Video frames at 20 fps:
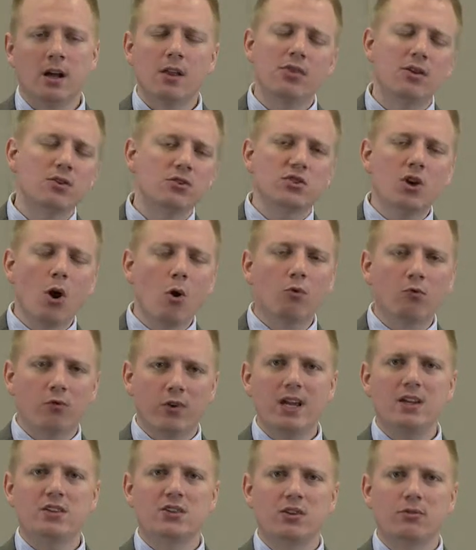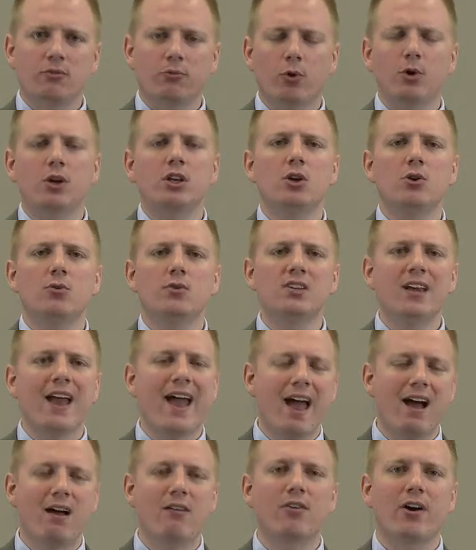there's no reason for you
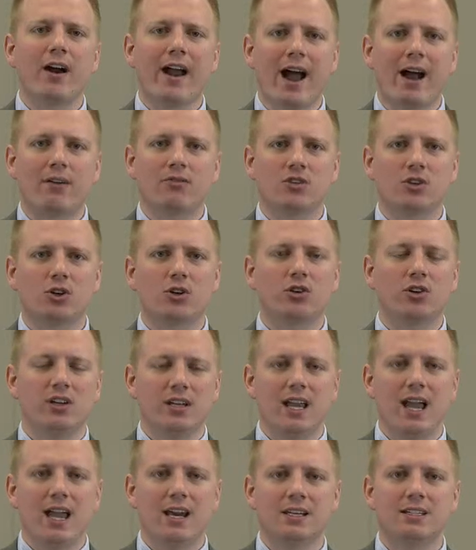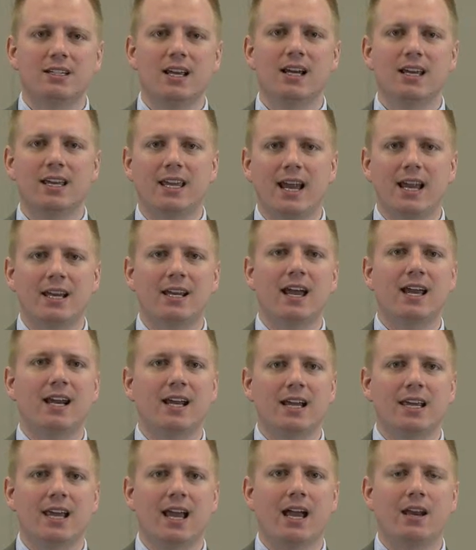to ever have to create it again and
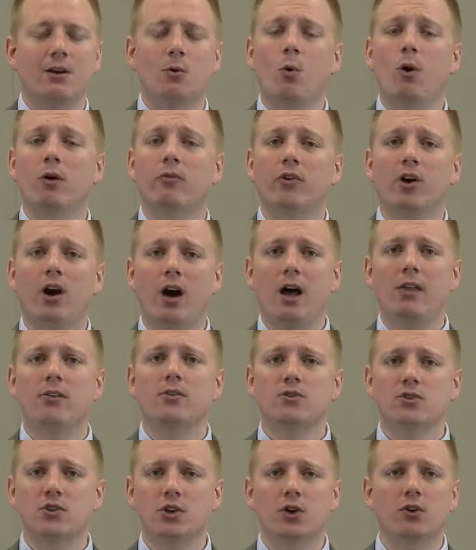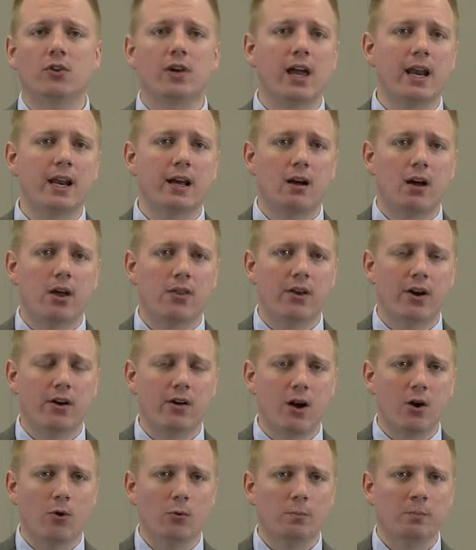again or for others to create it on their
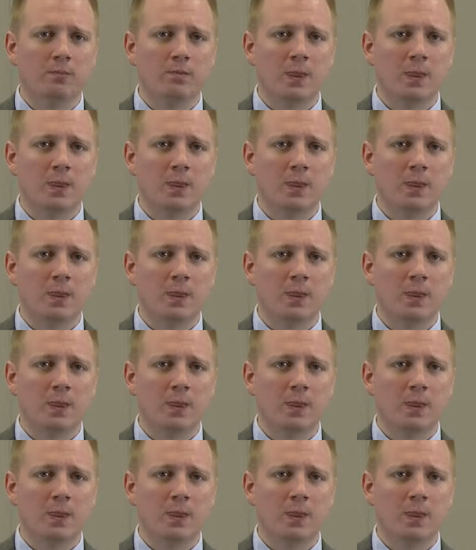own.